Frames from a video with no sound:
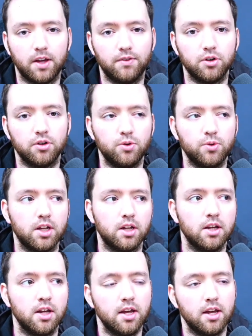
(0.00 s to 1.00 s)
If you're
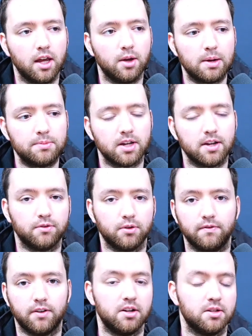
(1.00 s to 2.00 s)
doing a website
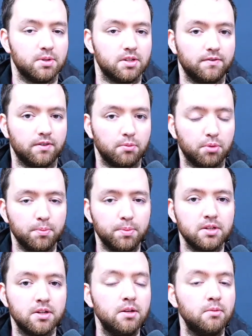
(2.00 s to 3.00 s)
a very specific
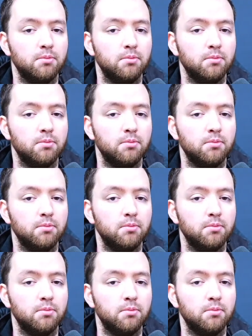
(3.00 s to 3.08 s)
purpose,